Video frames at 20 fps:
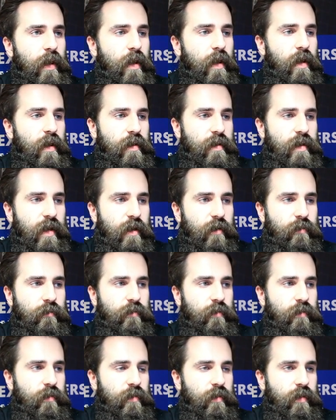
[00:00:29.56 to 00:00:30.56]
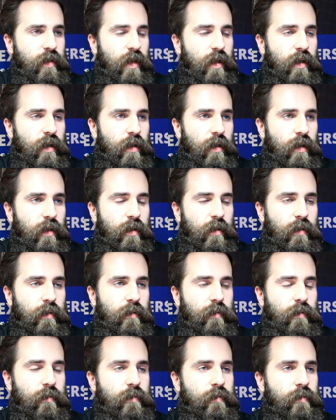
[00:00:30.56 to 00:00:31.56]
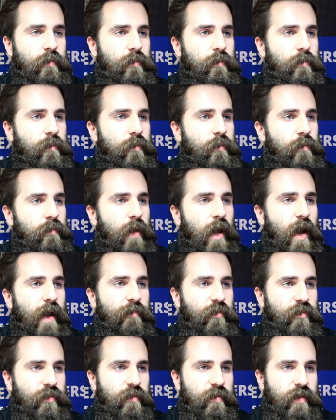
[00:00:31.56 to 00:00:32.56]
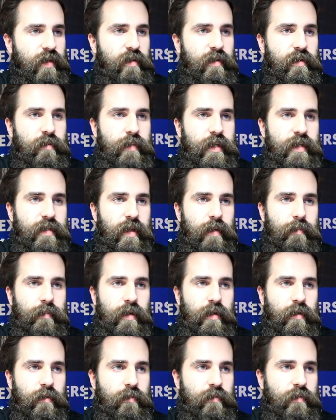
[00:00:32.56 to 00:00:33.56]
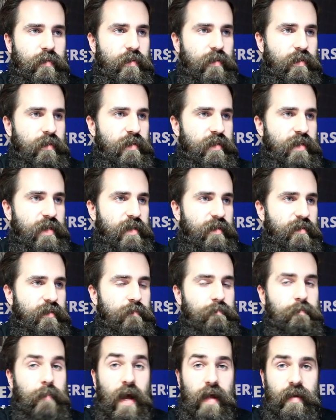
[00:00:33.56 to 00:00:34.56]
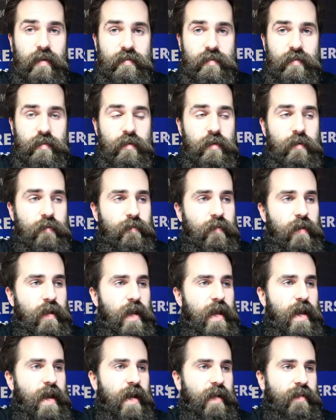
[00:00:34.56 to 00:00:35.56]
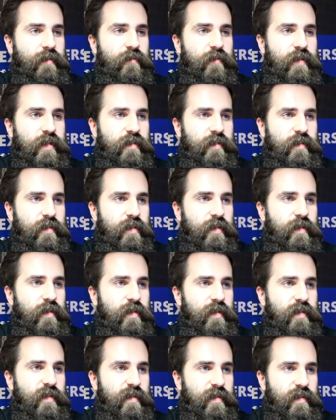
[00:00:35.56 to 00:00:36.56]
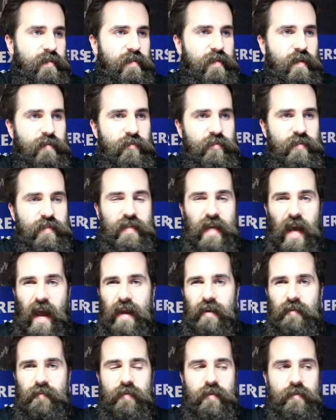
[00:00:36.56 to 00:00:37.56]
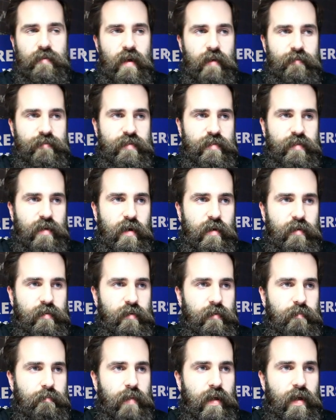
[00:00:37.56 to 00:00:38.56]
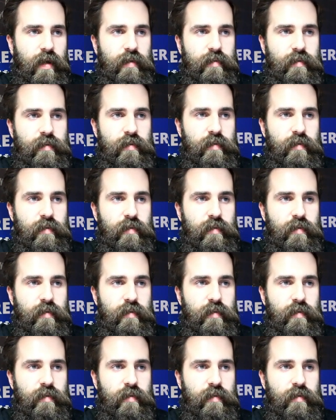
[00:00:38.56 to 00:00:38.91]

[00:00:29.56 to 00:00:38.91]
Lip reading: Now, I will talk a little bit about this balance curve. As you can see, there was kind of a rough start, but